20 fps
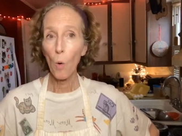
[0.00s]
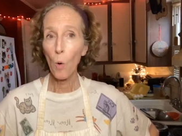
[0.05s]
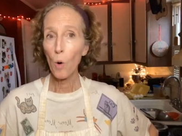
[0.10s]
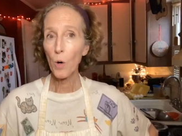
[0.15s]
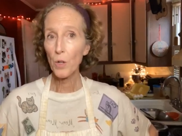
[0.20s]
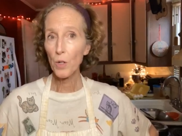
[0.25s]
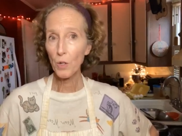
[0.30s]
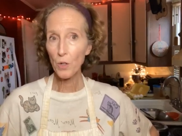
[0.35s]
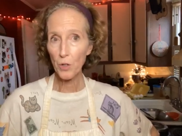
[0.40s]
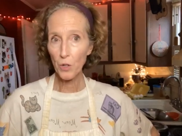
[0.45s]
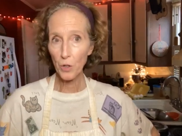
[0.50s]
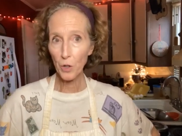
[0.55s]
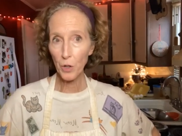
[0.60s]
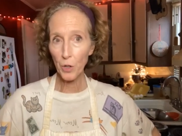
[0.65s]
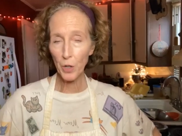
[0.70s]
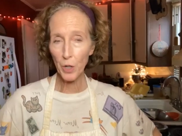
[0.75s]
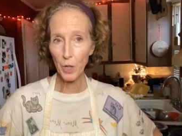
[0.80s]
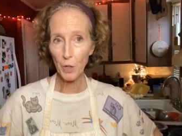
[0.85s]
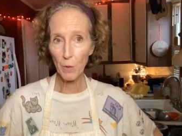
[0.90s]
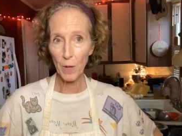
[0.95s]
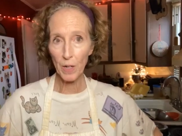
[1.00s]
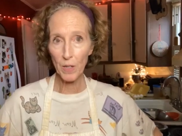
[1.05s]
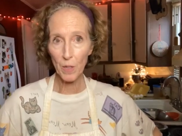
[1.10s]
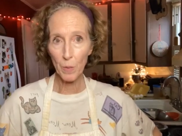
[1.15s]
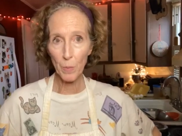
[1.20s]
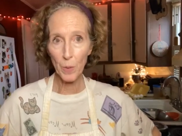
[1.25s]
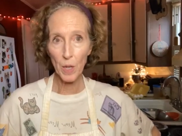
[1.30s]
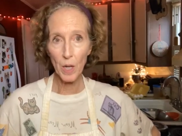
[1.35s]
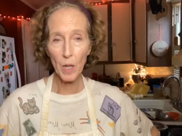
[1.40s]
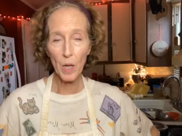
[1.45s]
or your sugar in a
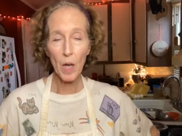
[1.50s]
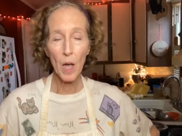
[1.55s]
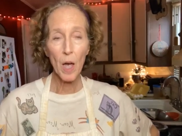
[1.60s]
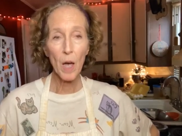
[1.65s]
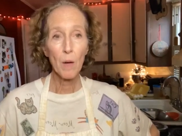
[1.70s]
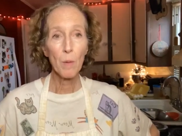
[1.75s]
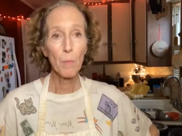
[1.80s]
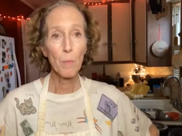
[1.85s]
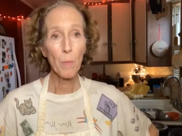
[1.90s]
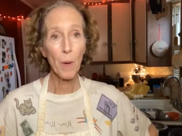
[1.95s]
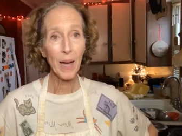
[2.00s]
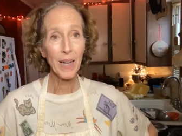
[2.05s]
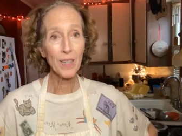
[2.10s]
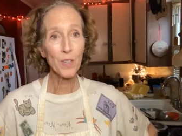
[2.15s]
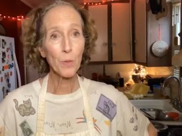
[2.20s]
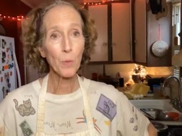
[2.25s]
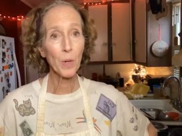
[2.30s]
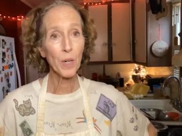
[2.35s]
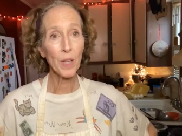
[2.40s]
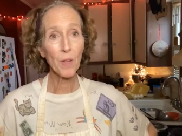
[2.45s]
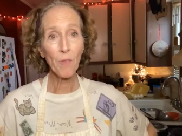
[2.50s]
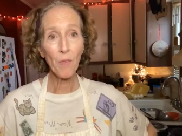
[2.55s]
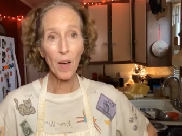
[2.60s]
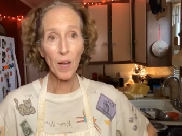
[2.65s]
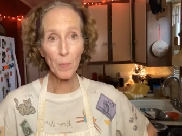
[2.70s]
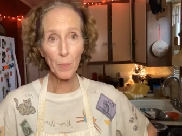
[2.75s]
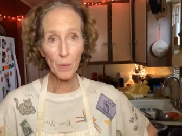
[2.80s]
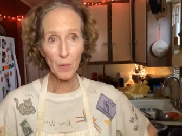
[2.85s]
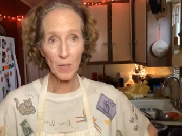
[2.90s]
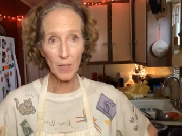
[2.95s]
recipe by
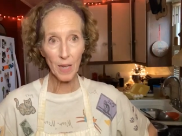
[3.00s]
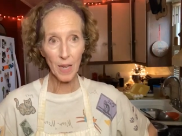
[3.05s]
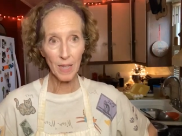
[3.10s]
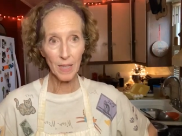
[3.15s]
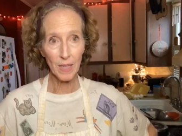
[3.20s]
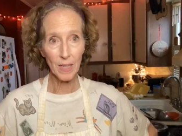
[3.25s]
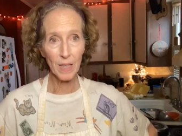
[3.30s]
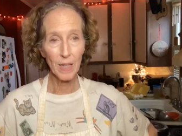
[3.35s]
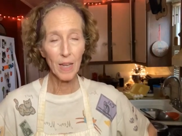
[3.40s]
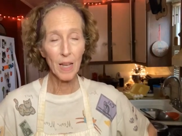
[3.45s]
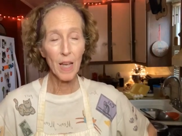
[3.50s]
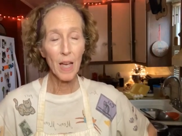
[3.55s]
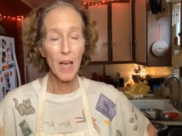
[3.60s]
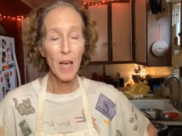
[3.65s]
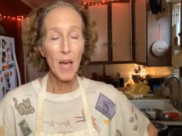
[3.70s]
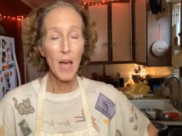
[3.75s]
25%